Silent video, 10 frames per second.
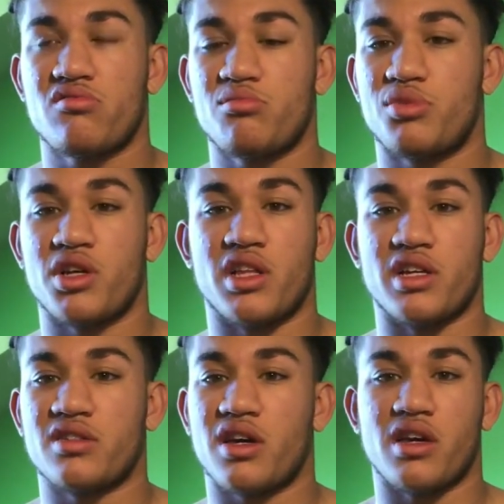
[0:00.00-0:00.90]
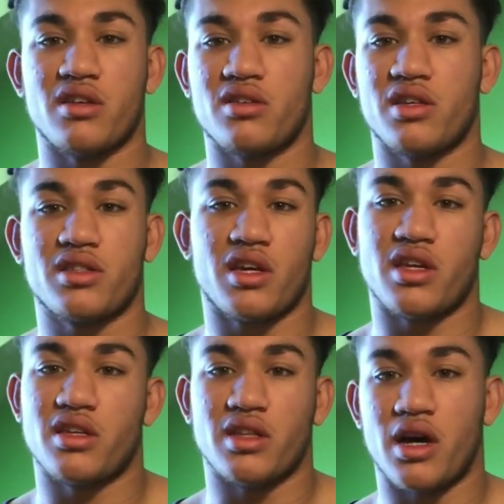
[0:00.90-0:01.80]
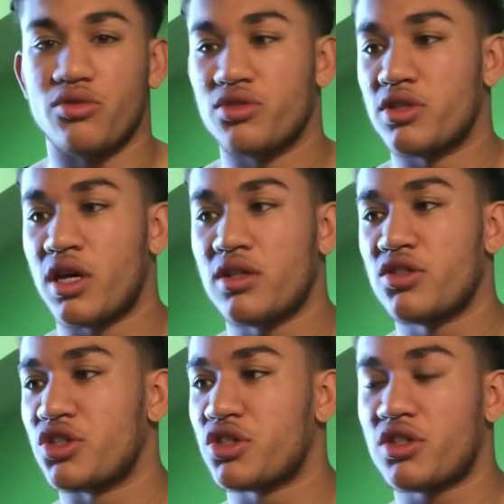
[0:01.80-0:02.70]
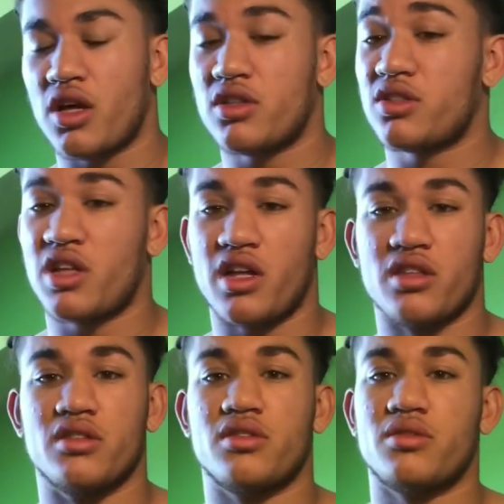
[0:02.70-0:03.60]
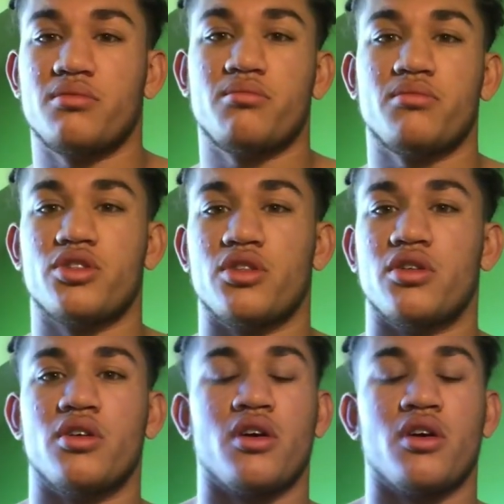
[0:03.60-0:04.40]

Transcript: probably like tidy, like tidying the house and that just standard so